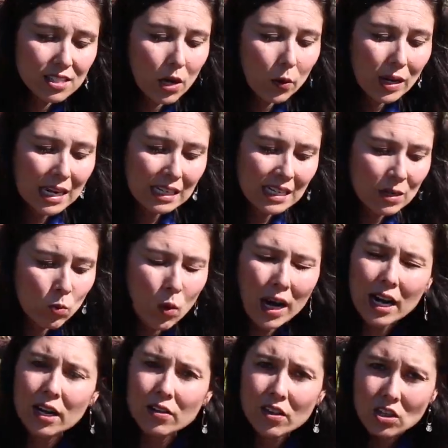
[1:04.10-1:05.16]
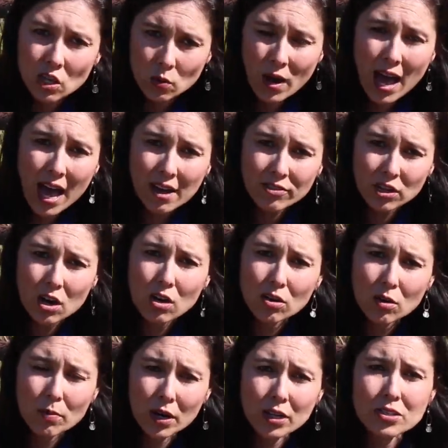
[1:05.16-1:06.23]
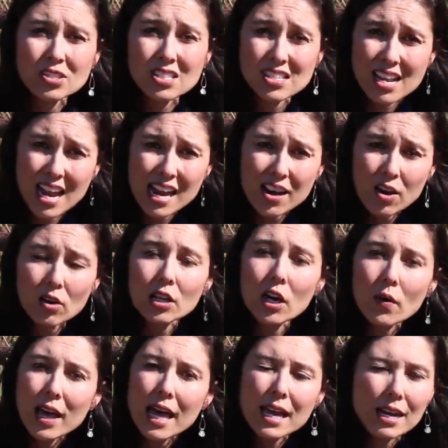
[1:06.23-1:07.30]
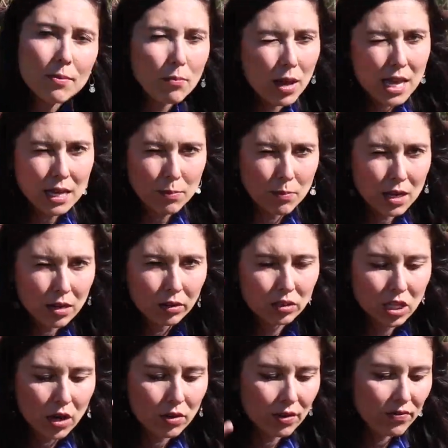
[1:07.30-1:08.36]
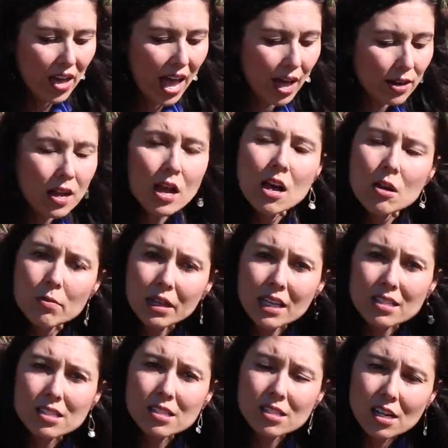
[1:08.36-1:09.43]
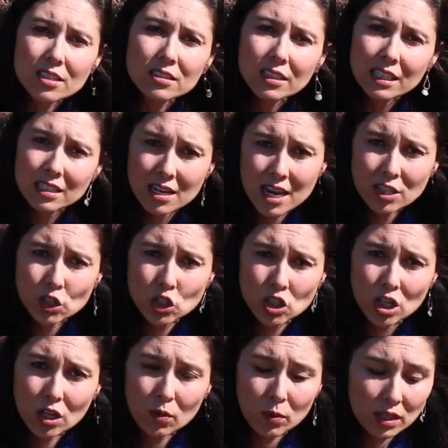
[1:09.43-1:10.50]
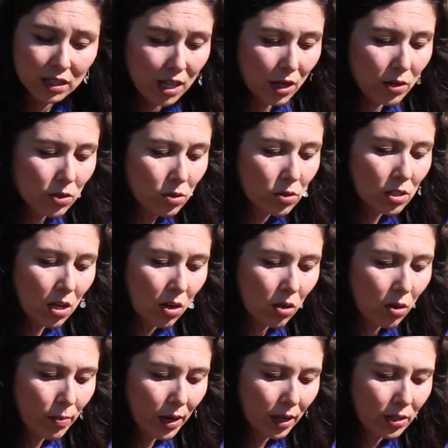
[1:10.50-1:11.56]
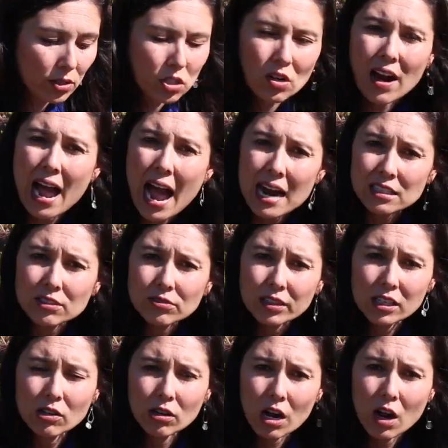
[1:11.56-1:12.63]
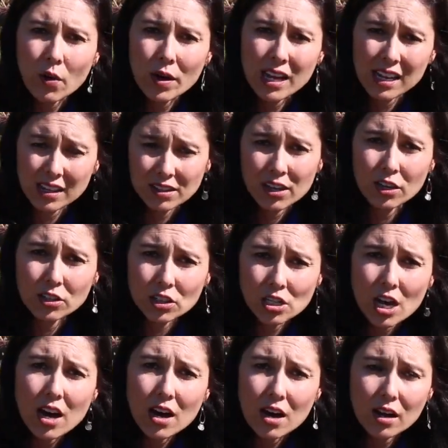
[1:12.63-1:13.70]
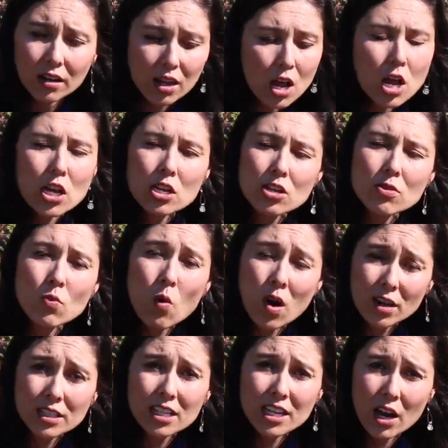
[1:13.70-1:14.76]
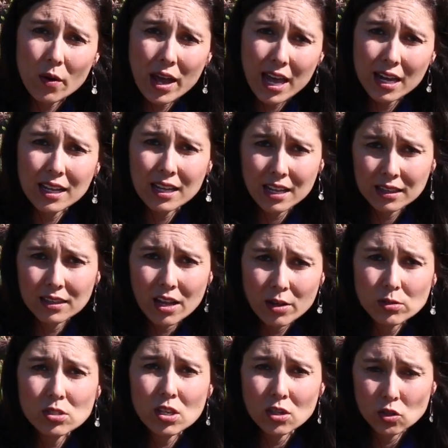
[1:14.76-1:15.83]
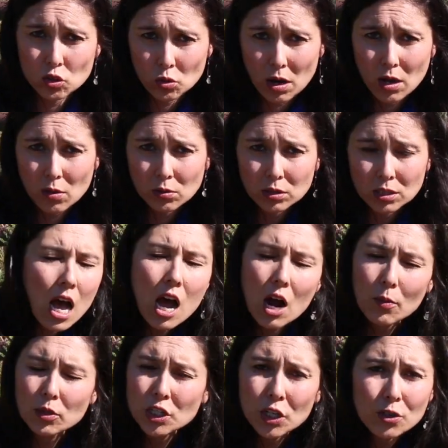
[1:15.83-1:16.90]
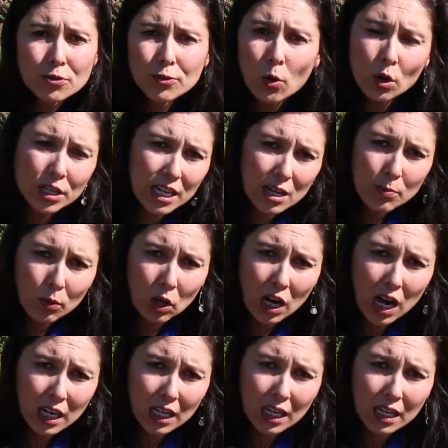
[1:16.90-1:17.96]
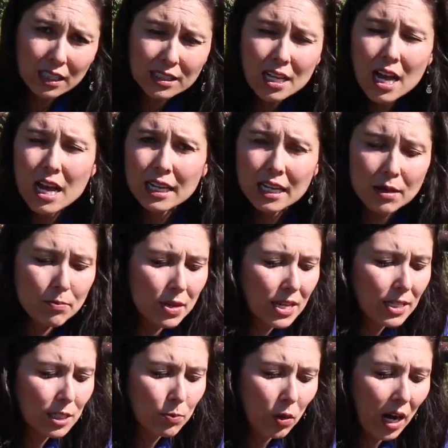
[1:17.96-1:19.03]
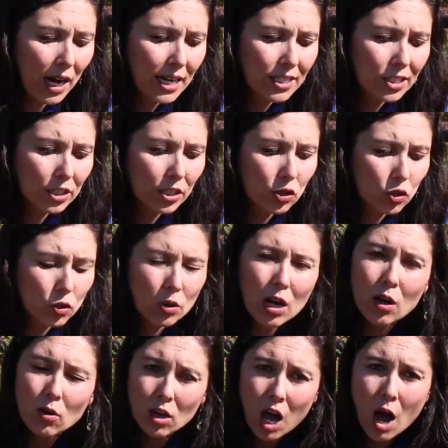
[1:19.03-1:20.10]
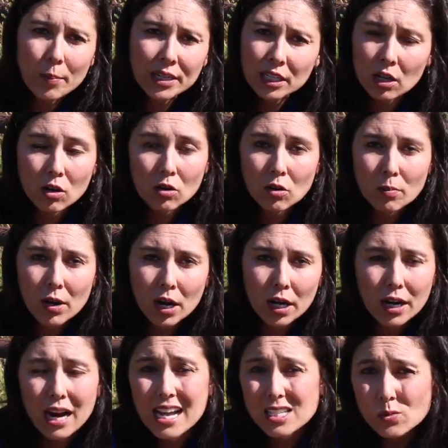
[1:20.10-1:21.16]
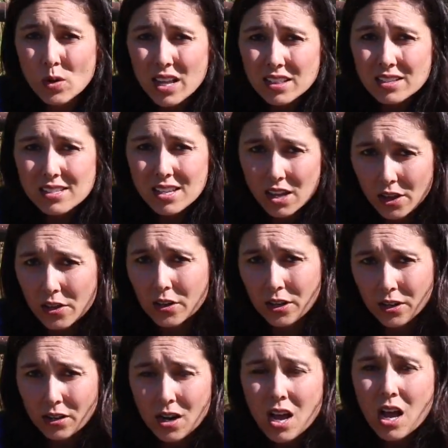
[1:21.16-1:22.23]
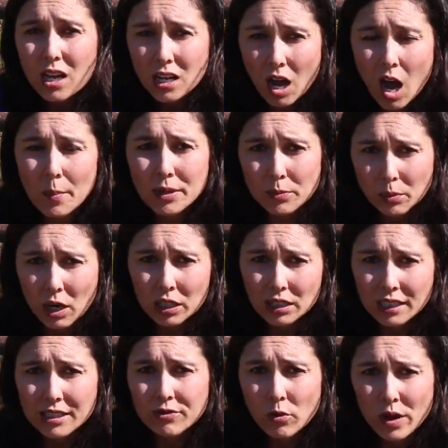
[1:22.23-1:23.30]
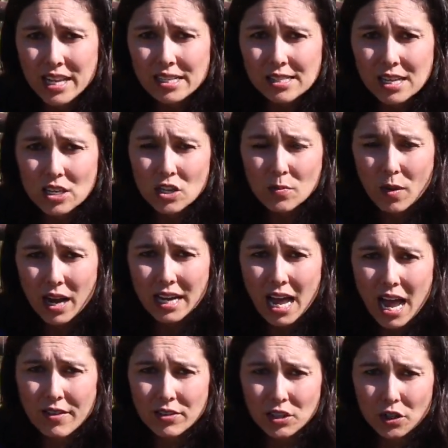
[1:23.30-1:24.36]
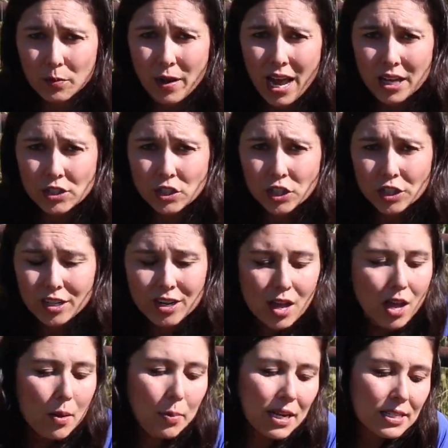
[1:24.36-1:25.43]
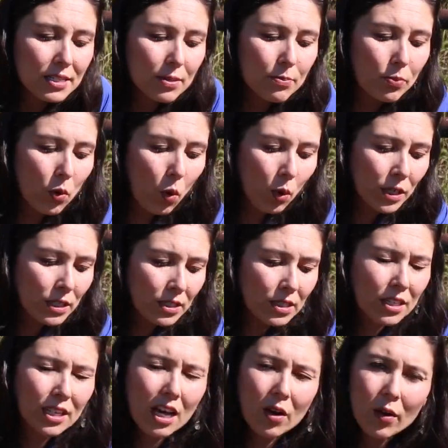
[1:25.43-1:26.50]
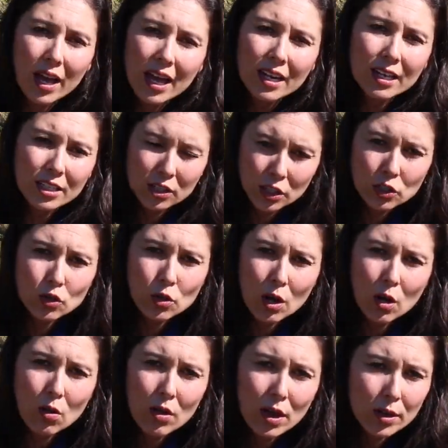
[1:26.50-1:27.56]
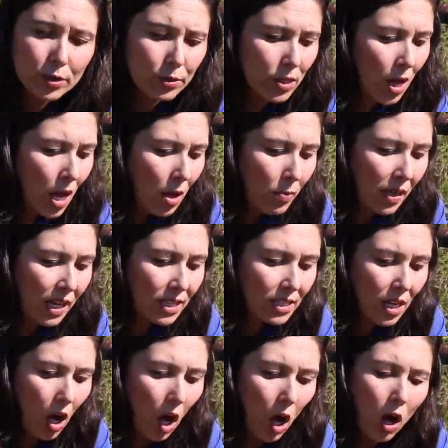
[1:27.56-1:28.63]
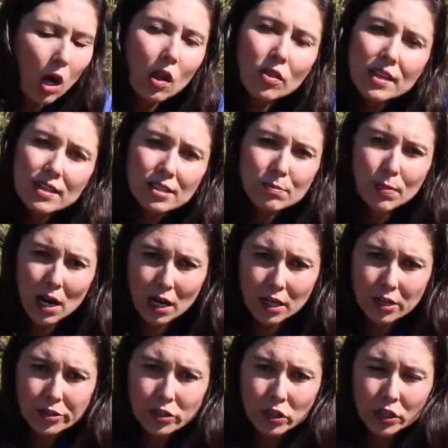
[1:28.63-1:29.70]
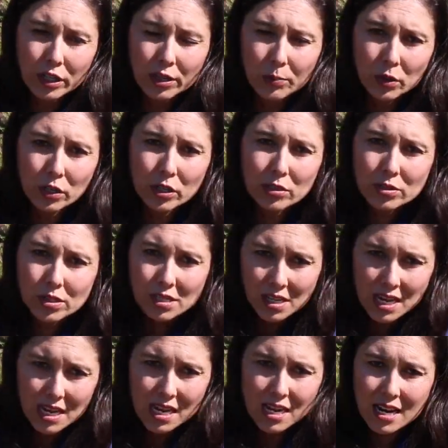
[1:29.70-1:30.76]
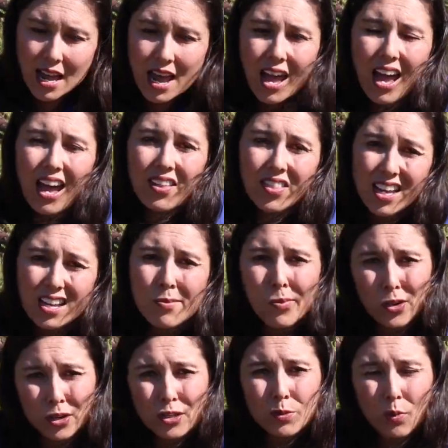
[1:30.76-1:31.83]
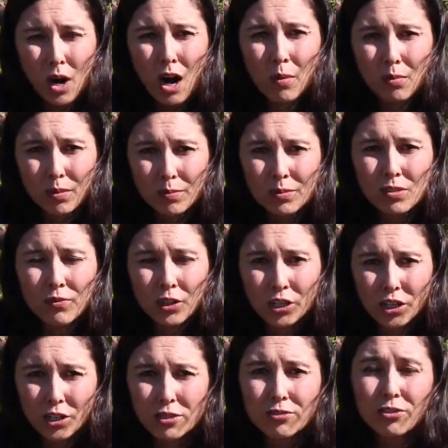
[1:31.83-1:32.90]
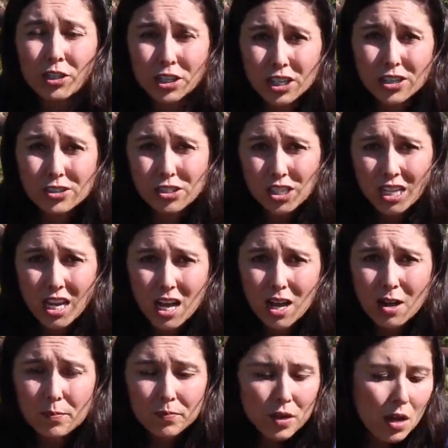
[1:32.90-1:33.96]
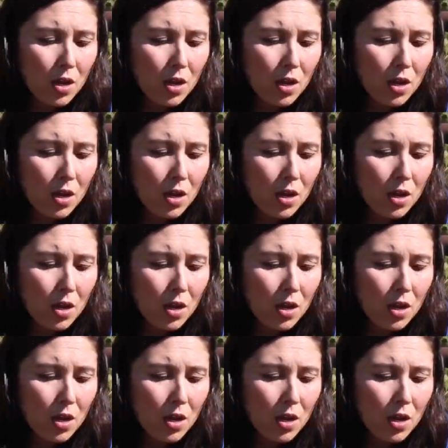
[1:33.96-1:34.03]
So anywhere that you have cockleburs now, go ahead and make a mental note of that, because certainly next year when those cockleburs are actively growing and they're young, you want to go ahead and get those controlled. A 2,4-D product can be sprayed to control common cocklebur as well as other common broadleaf weeds that you might have in your pasture. But it's important to go ahead and to control those because all these birds are going to produce seed and they can produce problems for you for years to come.